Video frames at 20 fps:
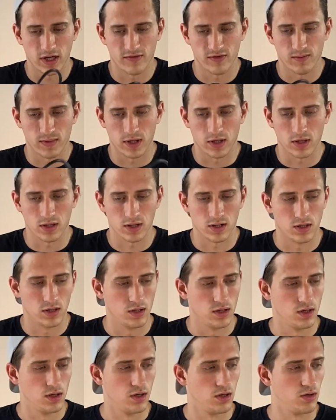have about
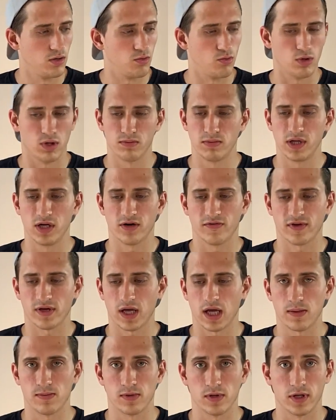1 meter of a
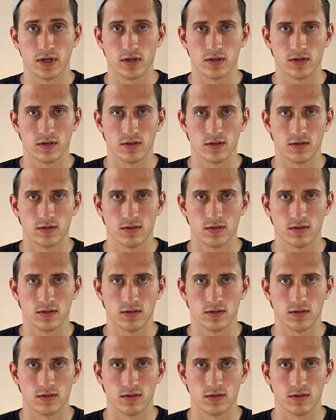cable here.